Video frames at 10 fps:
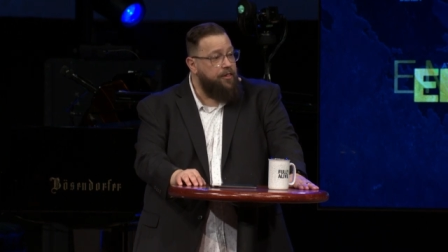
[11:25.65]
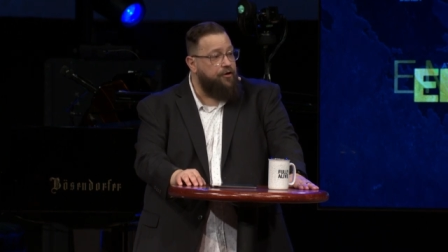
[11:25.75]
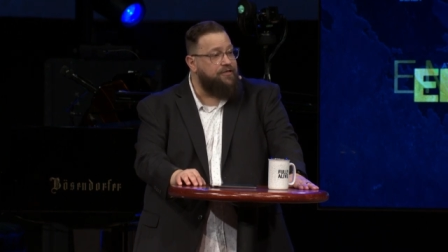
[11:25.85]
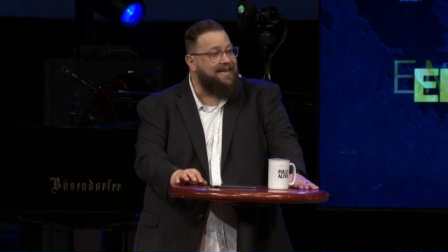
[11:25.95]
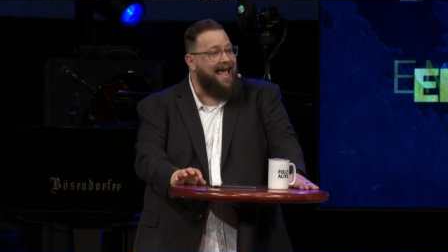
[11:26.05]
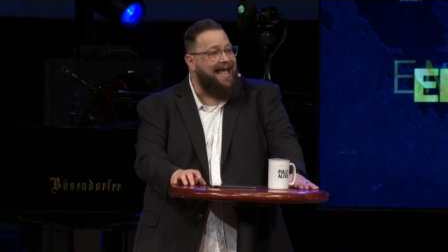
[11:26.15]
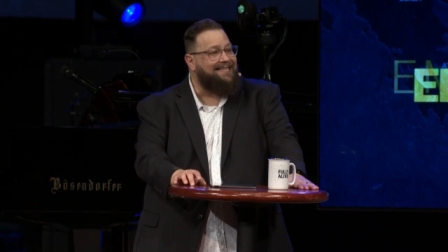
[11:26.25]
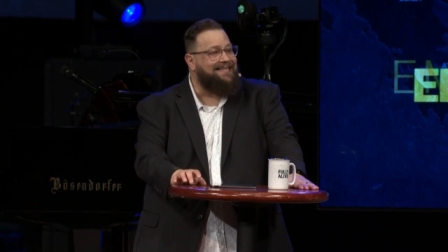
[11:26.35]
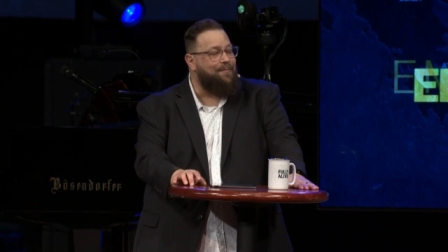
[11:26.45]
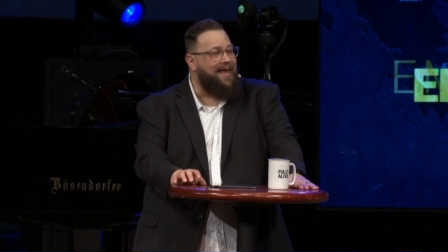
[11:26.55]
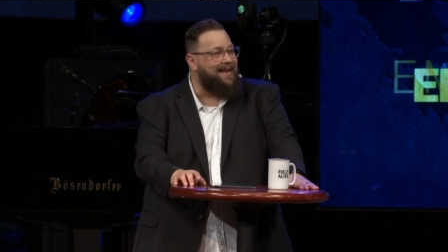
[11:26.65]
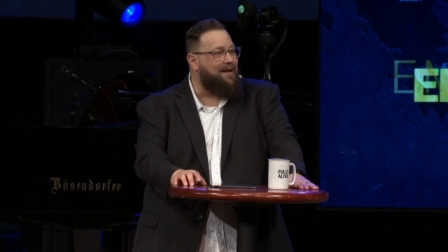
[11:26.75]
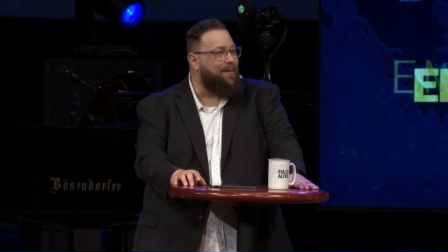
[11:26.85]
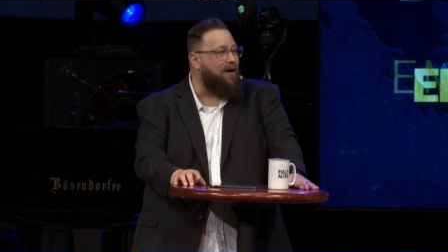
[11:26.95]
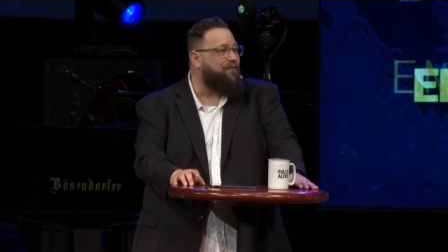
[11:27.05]
There is an estimated
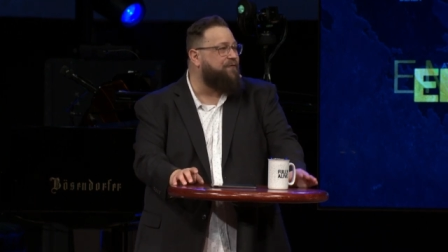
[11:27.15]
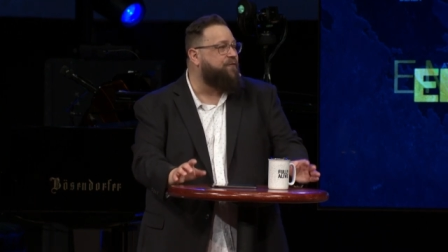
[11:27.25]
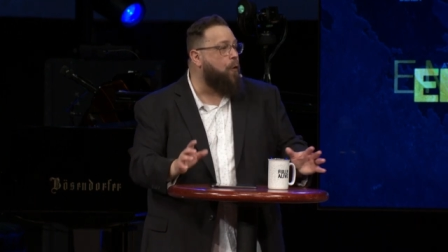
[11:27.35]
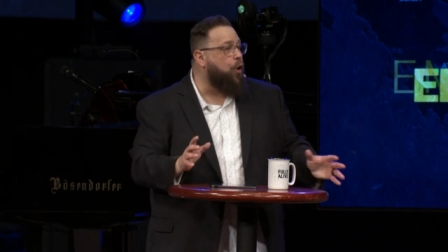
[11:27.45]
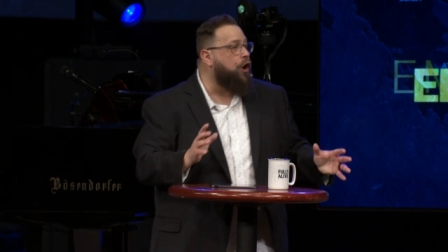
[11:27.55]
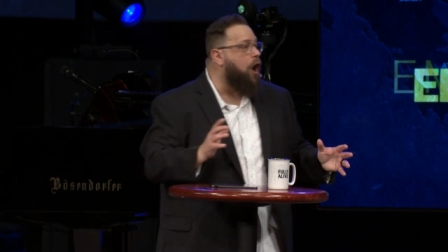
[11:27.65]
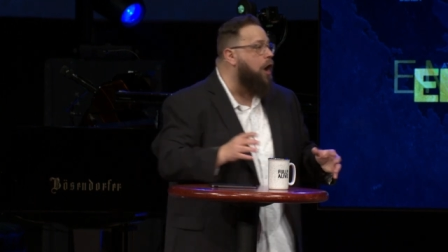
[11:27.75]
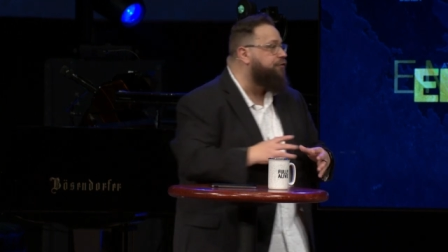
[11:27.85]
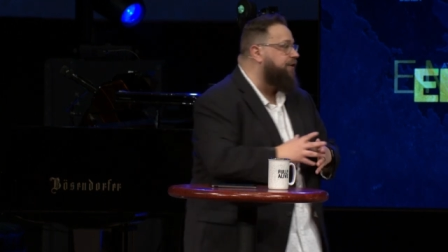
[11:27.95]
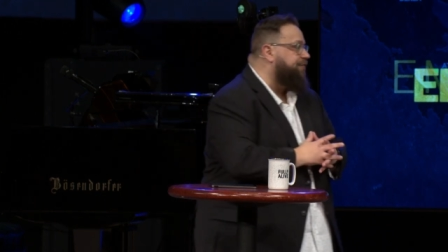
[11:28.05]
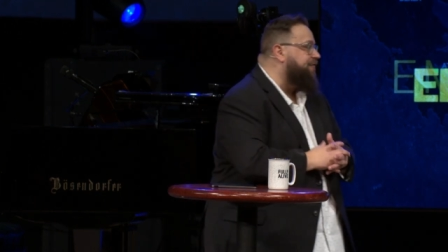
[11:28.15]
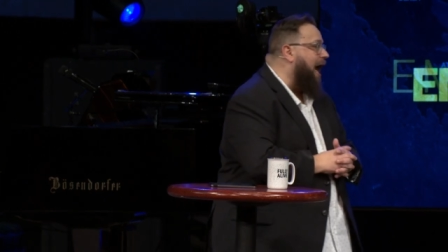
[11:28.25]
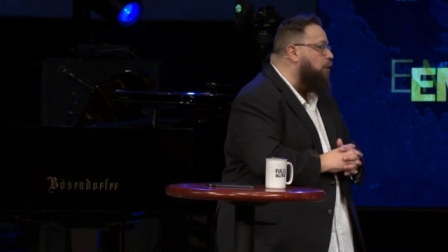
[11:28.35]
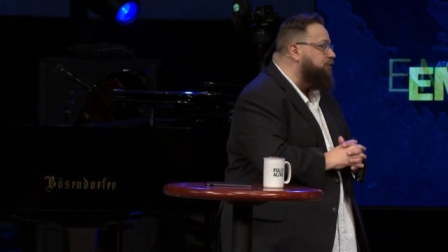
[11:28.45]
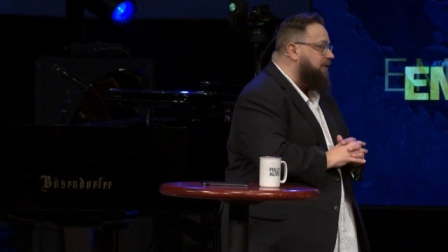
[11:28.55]
about
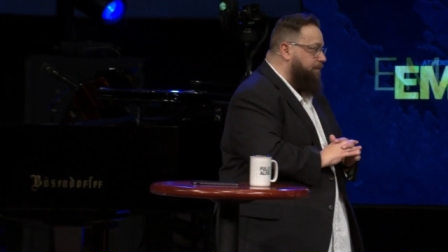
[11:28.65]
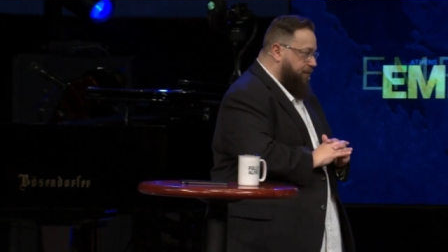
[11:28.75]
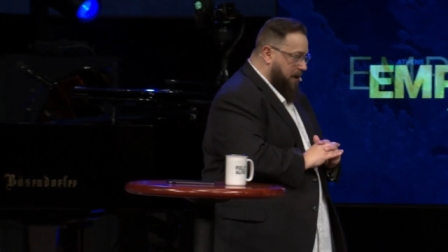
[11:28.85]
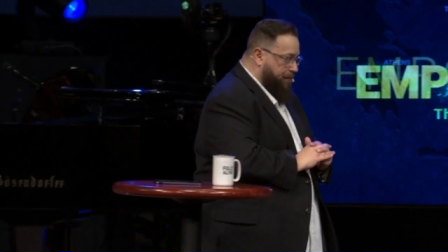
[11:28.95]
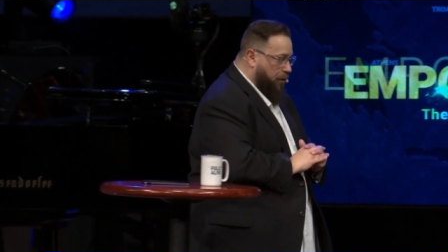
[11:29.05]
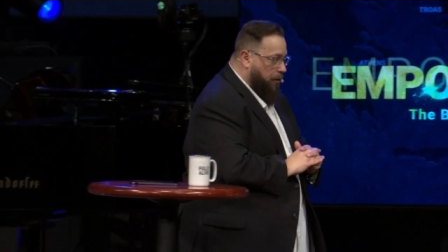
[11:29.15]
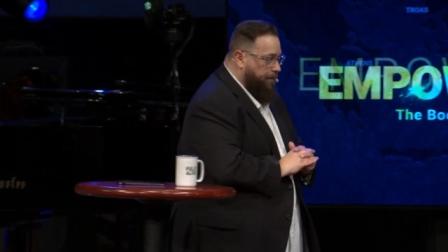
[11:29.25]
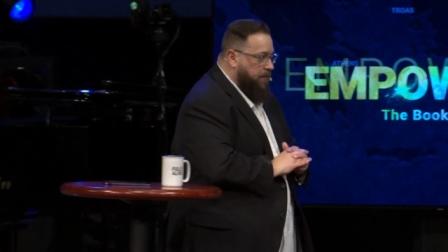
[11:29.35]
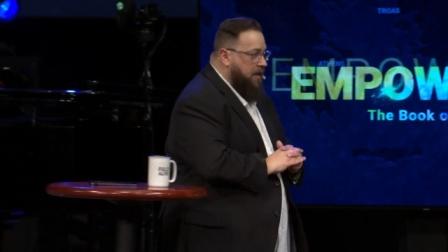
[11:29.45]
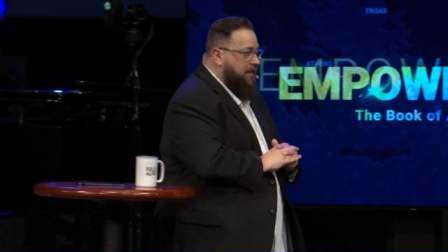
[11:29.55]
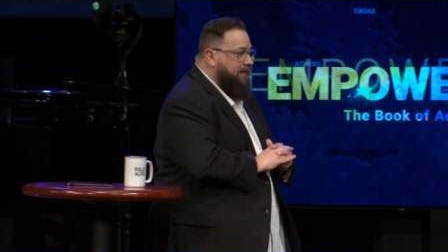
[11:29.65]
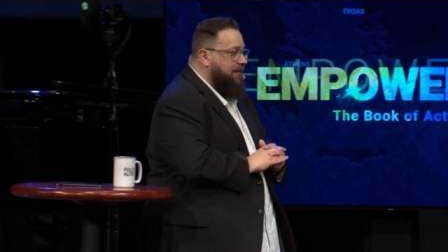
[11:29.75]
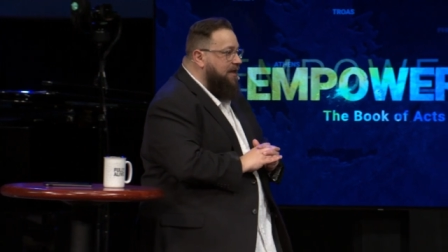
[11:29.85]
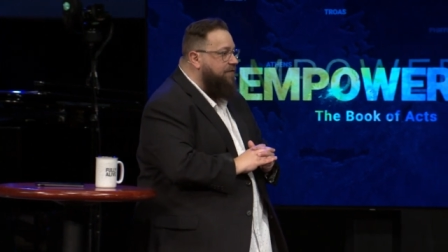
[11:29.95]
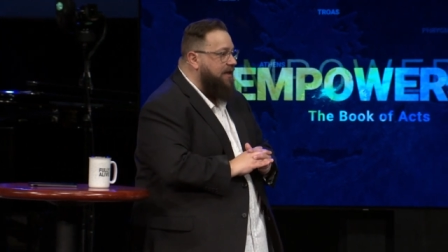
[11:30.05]
400,000 people
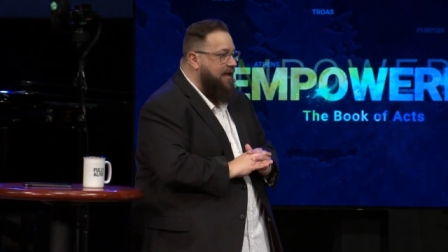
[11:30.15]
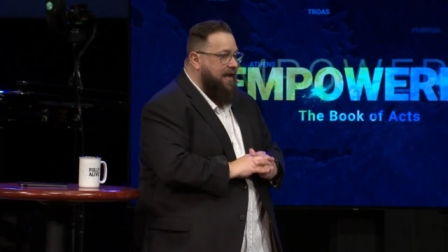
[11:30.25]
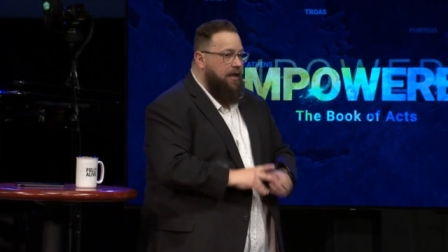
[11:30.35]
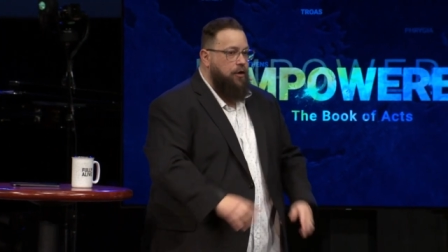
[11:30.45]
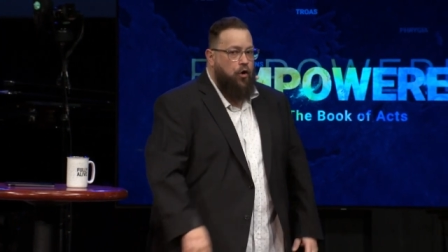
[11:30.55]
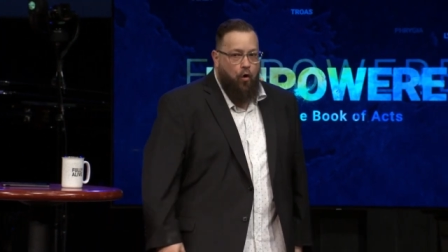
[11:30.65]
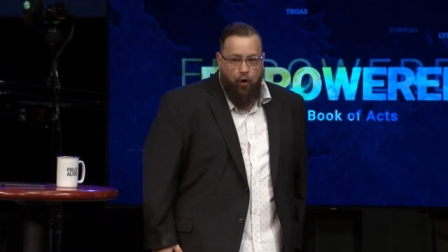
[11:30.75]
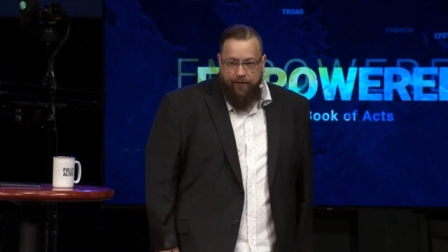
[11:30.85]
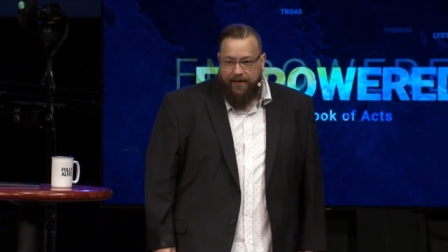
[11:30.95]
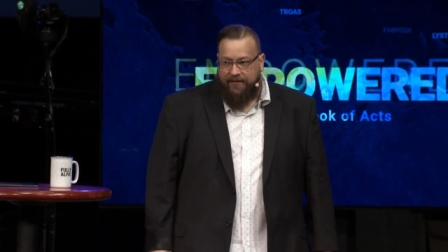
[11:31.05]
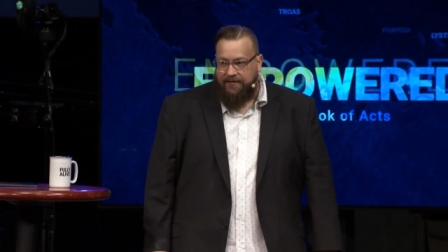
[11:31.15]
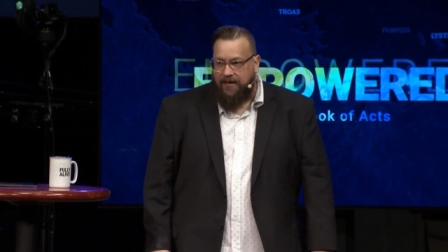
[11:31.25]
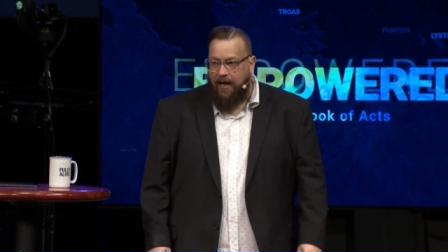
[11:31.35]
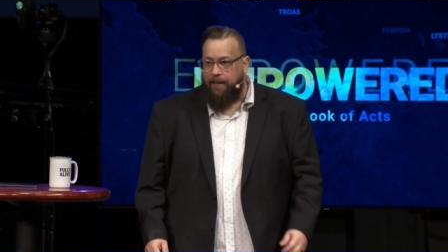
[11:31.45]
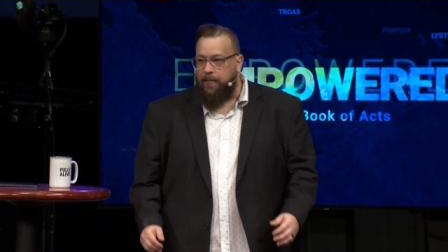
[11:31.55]
living in Corinth at the
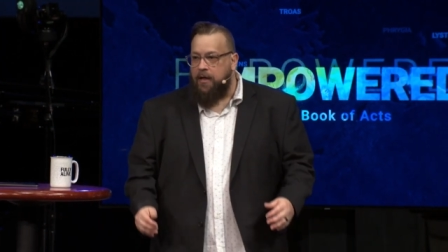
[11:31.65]
time.